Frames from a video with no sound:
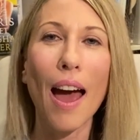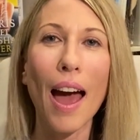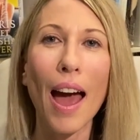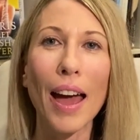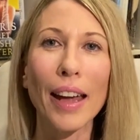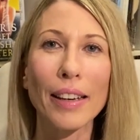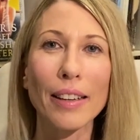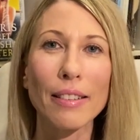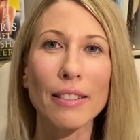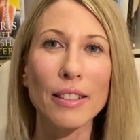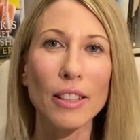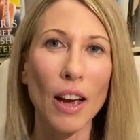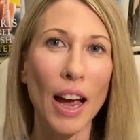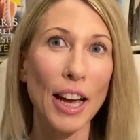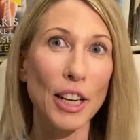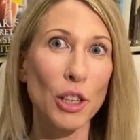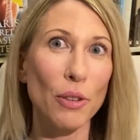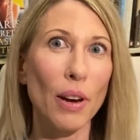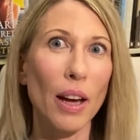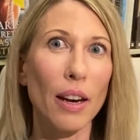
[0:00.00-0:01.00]
and I
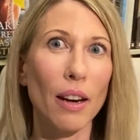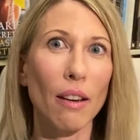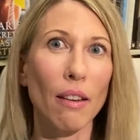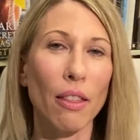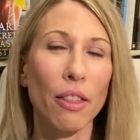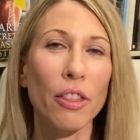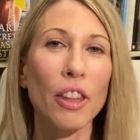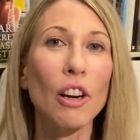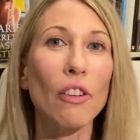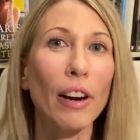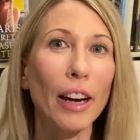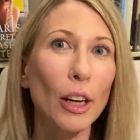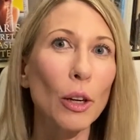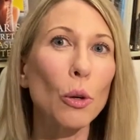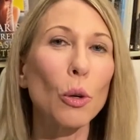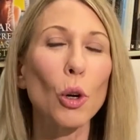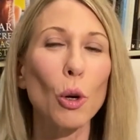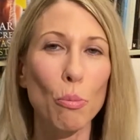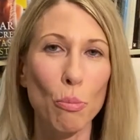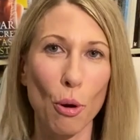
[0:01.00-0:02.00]
had to write a theoretical
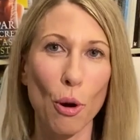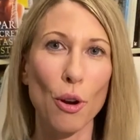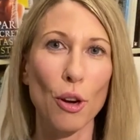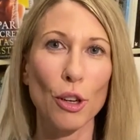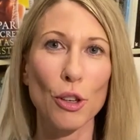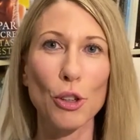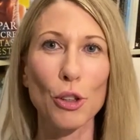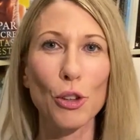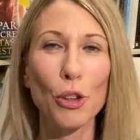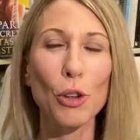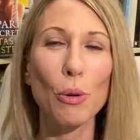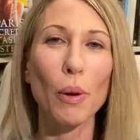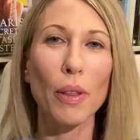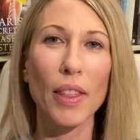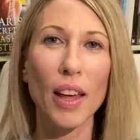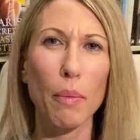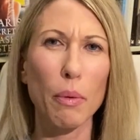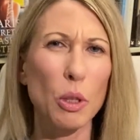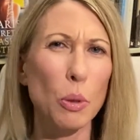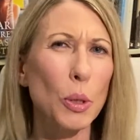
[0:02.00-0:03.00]
component to go with
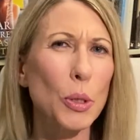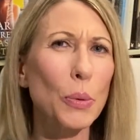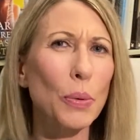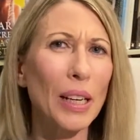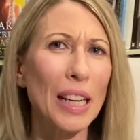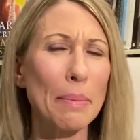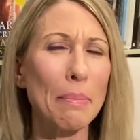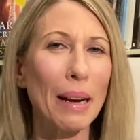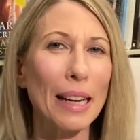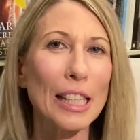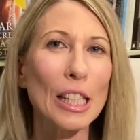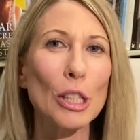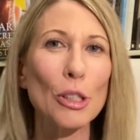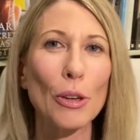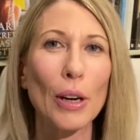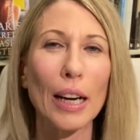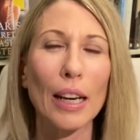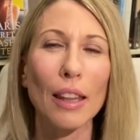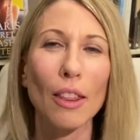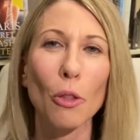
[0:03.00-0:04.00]
that, which wasn't really my
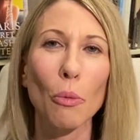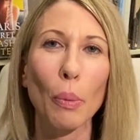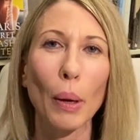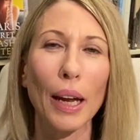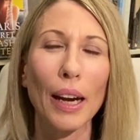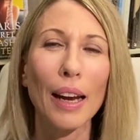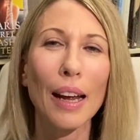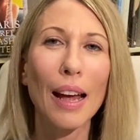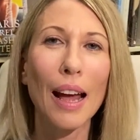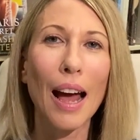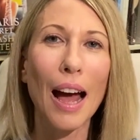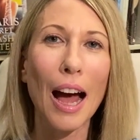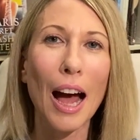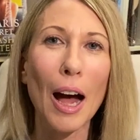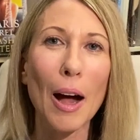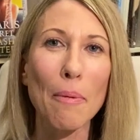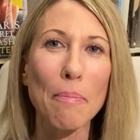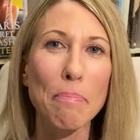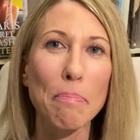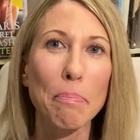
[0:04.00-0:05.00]
strength, but
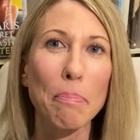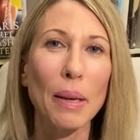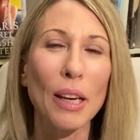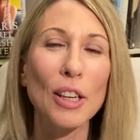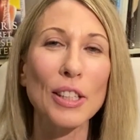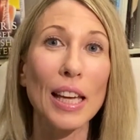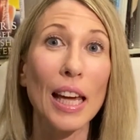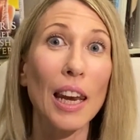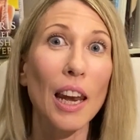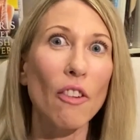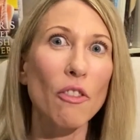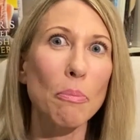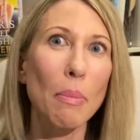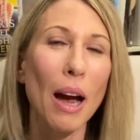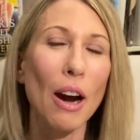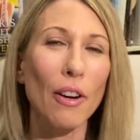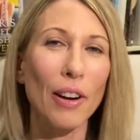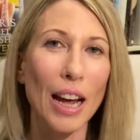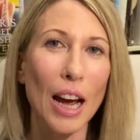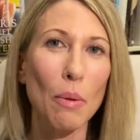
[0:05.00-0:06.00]
um, because I loved
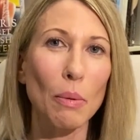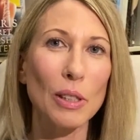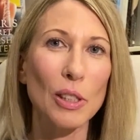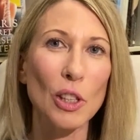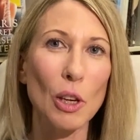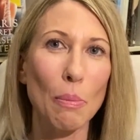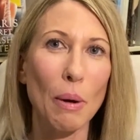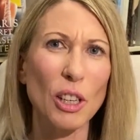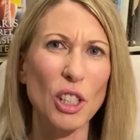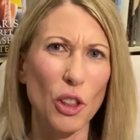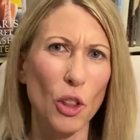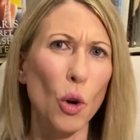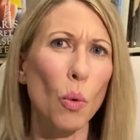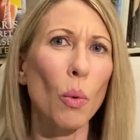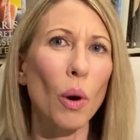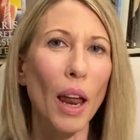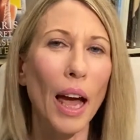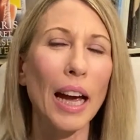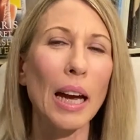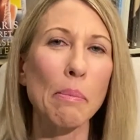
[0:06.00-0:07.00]
Margaret Atwood so much, I thought,
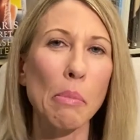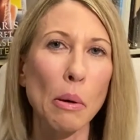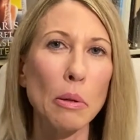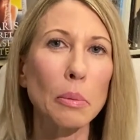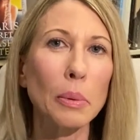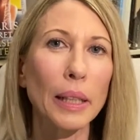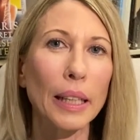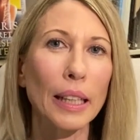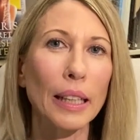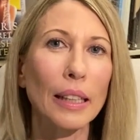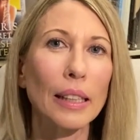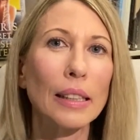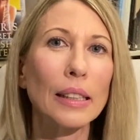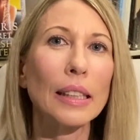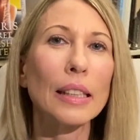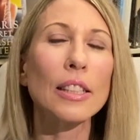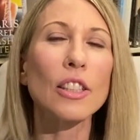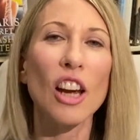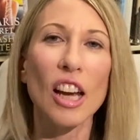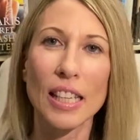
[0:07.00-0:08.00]
well, I can probably
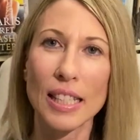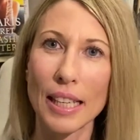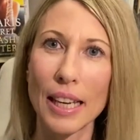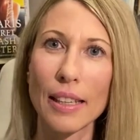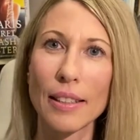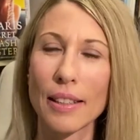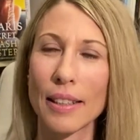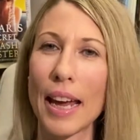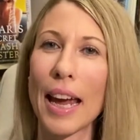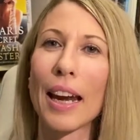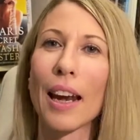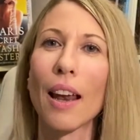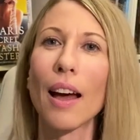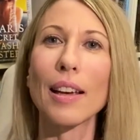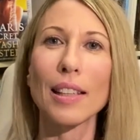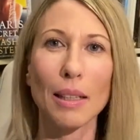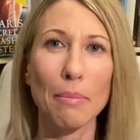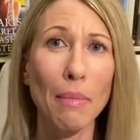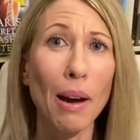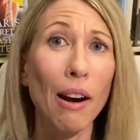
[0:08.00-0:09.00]
dissect and
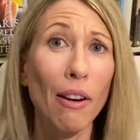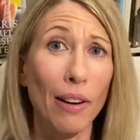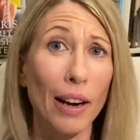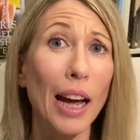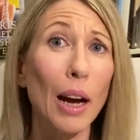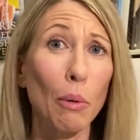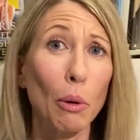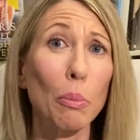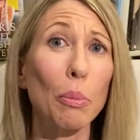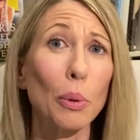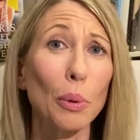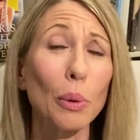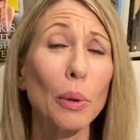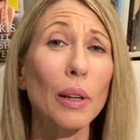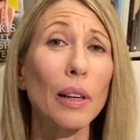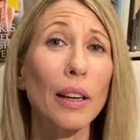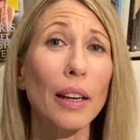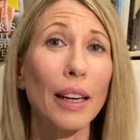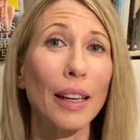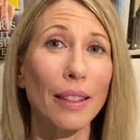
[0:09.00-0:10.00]
analyze a Margaret Atwood book
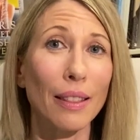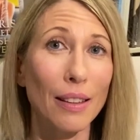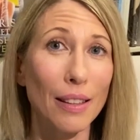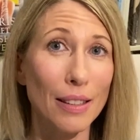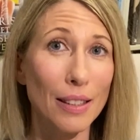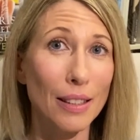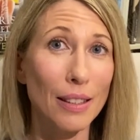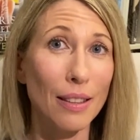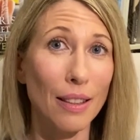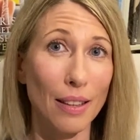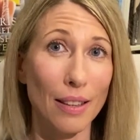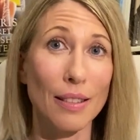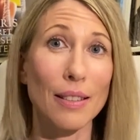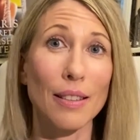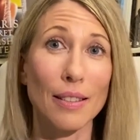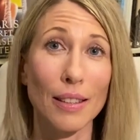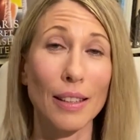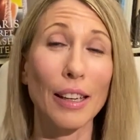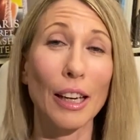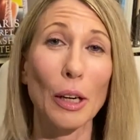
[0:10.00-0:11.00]
in this
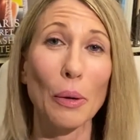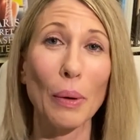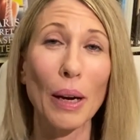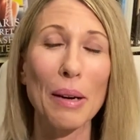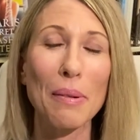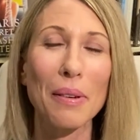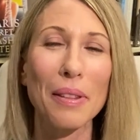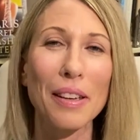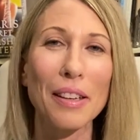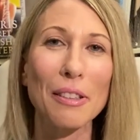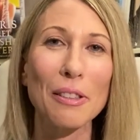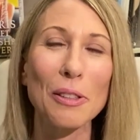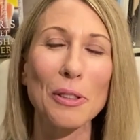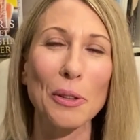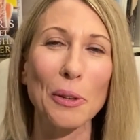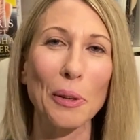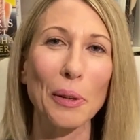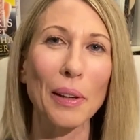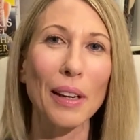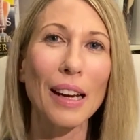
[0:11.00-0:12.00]
thesis and get away with it.
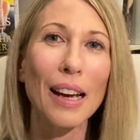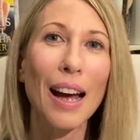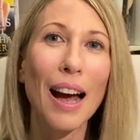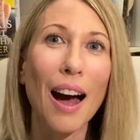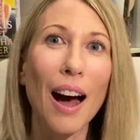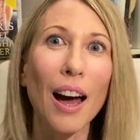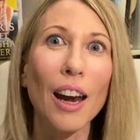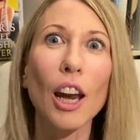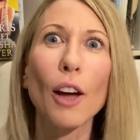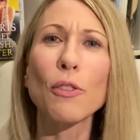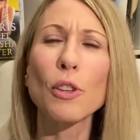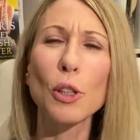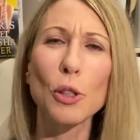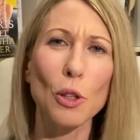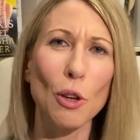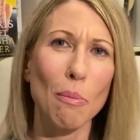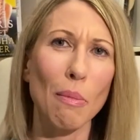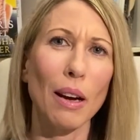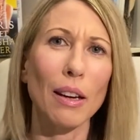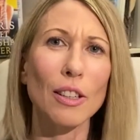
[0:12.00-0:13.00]
So I loved her
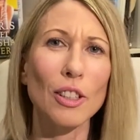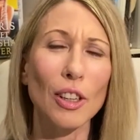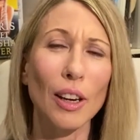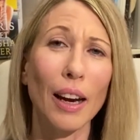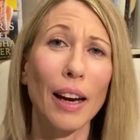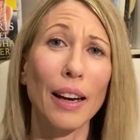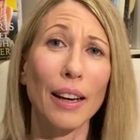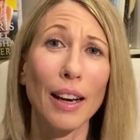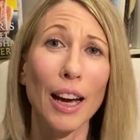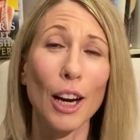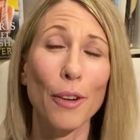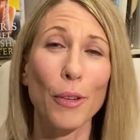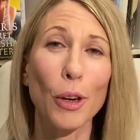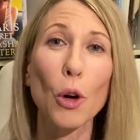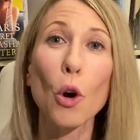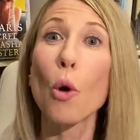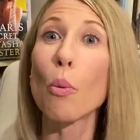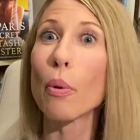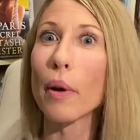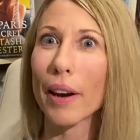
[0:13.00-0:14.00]
so much, I kind of
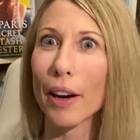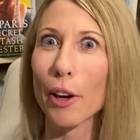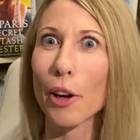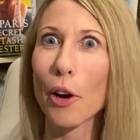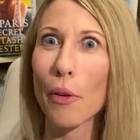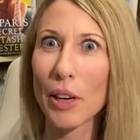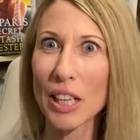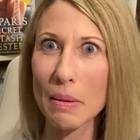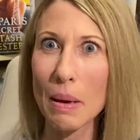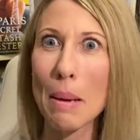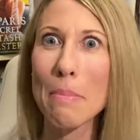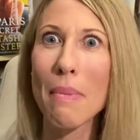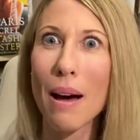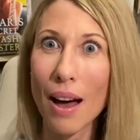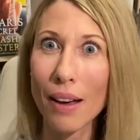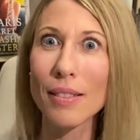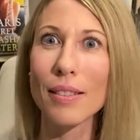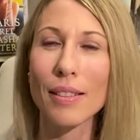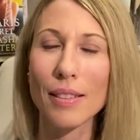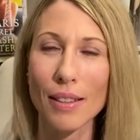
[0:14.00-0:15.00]
incorporated her into my
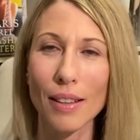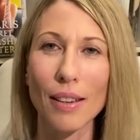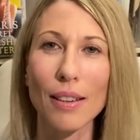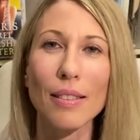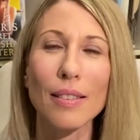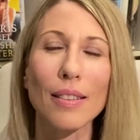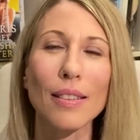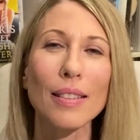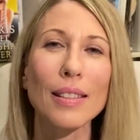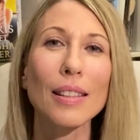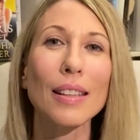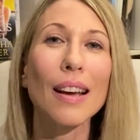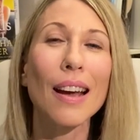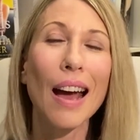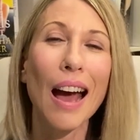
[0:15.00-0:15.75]
master's thesis.